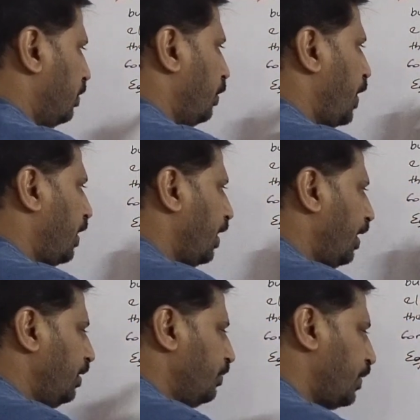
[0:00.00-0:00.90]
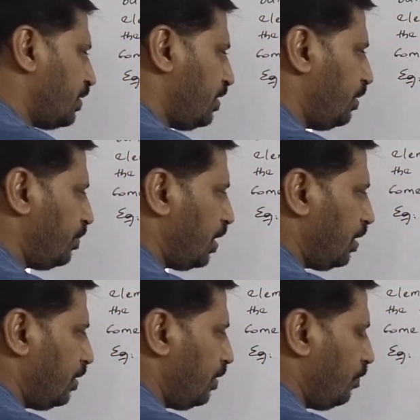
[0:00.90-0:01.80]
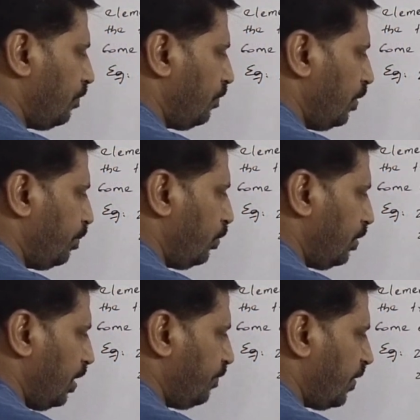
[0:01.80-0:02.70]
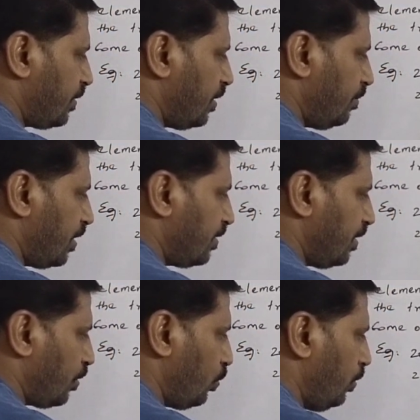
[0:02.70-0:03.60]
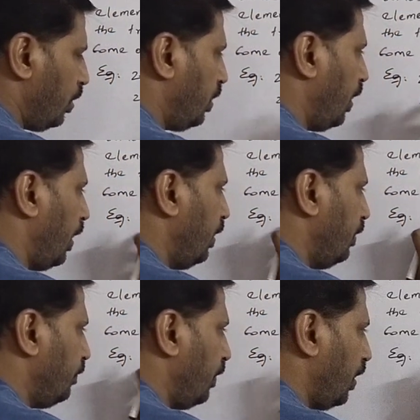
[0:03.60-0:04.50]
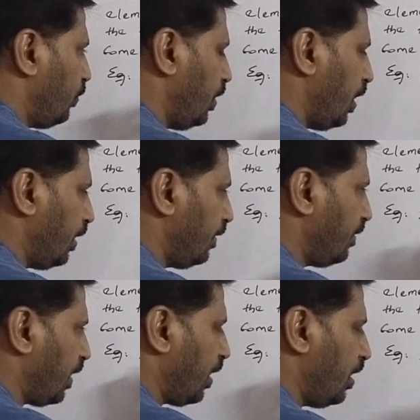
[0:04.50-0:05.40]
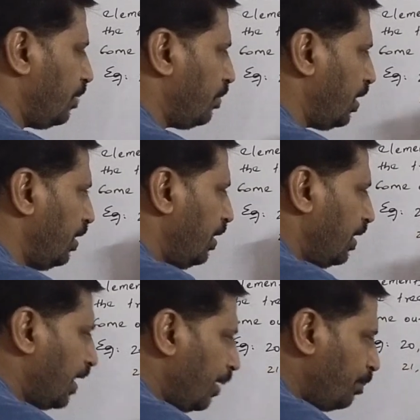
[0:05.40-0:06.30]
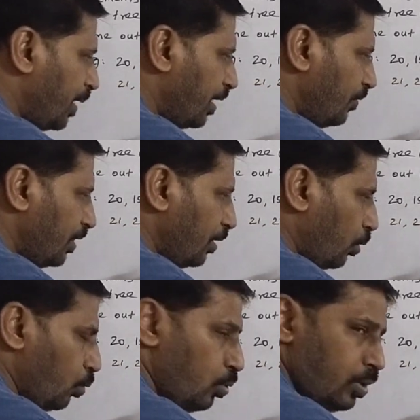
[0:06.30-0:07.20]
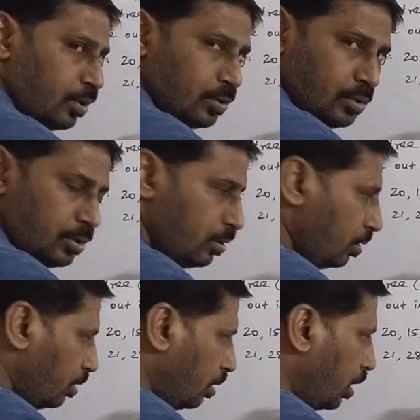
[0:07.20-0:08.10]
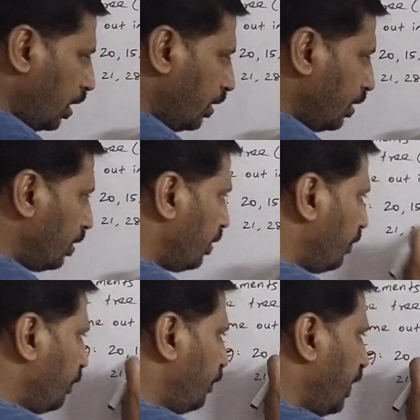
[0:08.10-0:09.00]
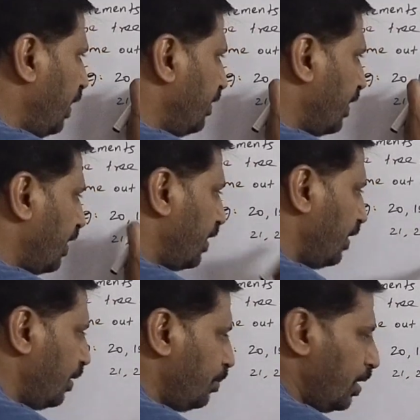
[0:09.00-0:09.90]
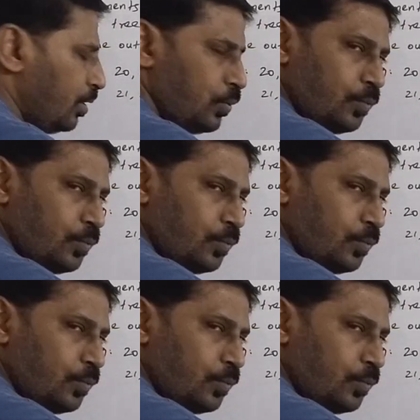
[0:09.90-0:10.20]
So we are taking the first number. We put the first number as a root and we have to take the second number, compare with the root, and 15 is a current number,